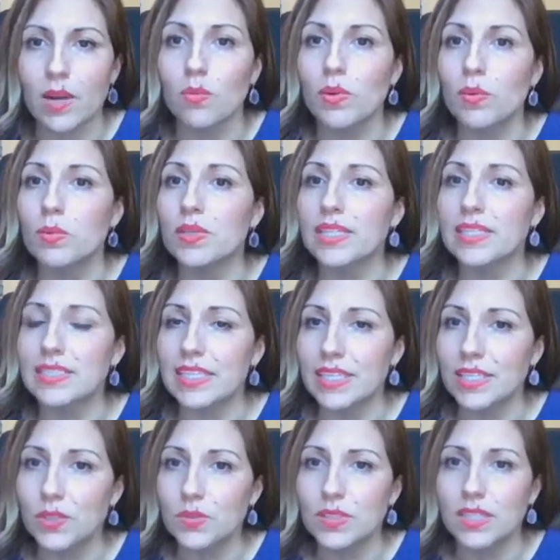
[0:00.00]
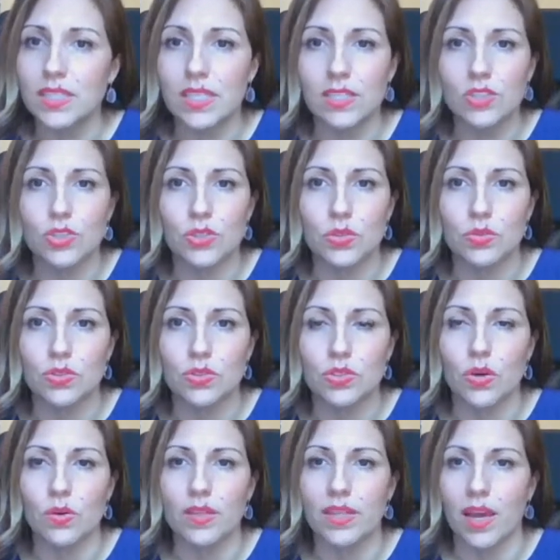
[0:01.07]
and we will continue to need to do
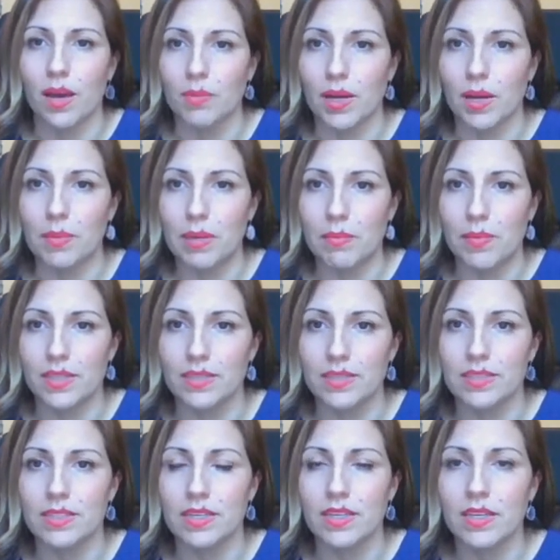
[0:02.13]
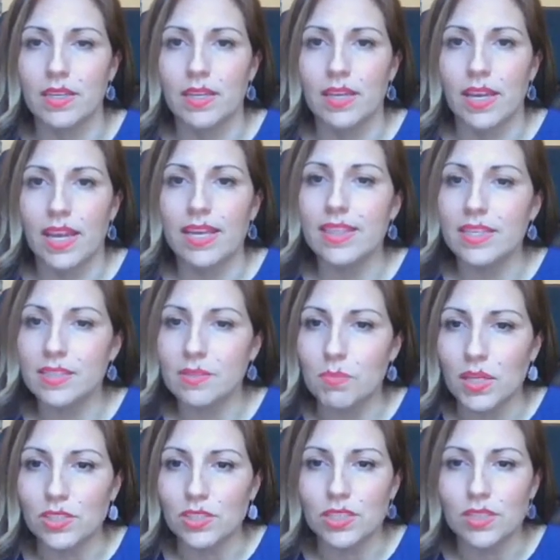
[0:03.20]
so in the upcoming months. In this
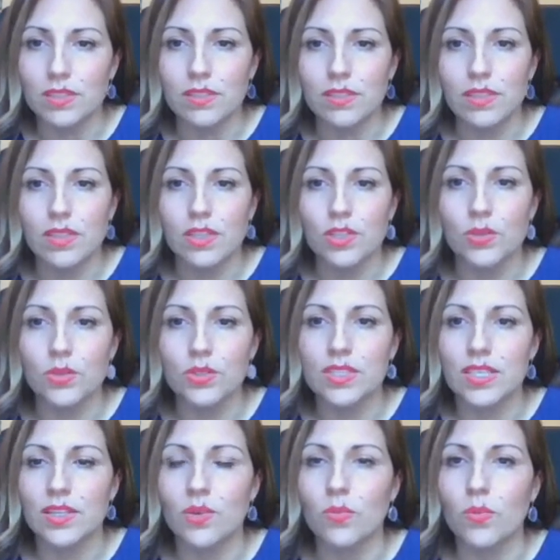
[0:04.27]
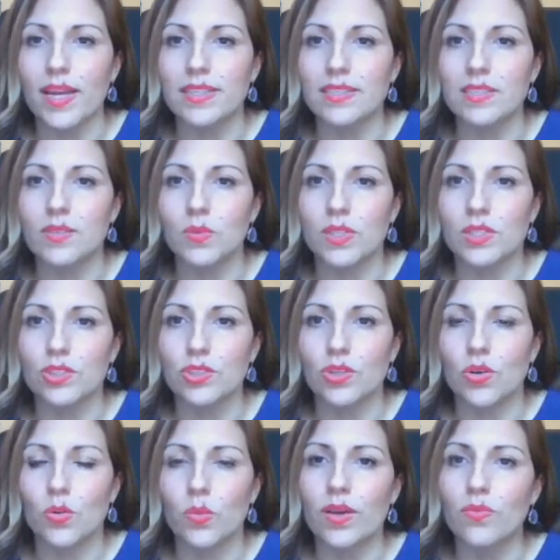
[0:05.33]
budget, you'll see the ways in which
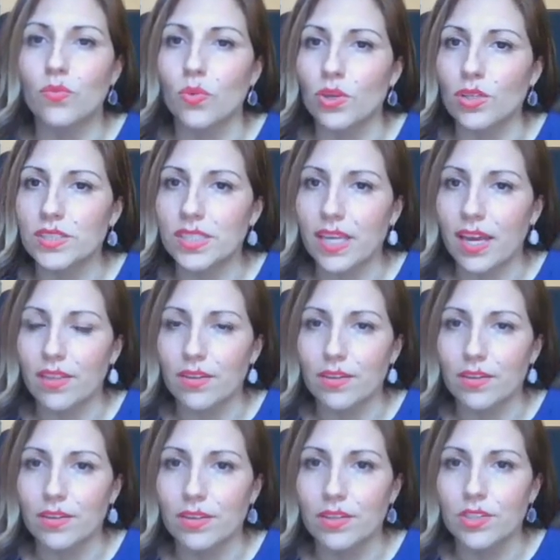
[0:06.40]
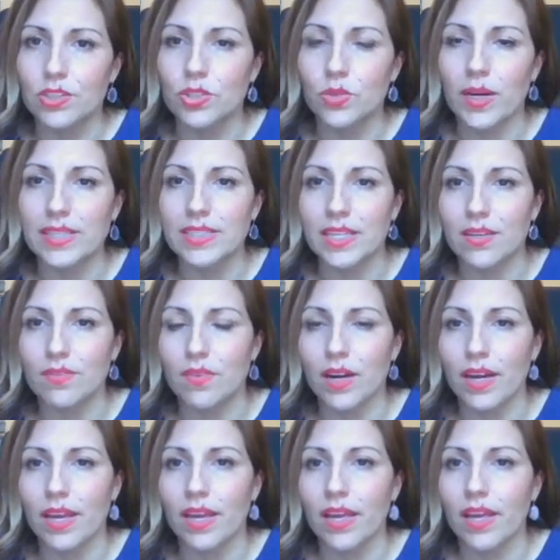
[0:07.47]
we have worked together to
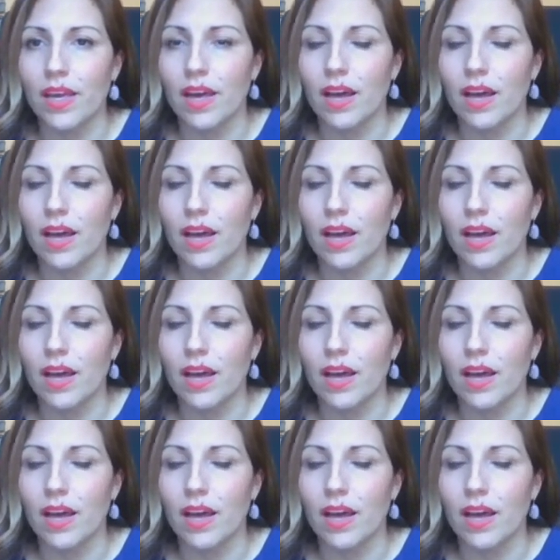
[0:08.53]
identify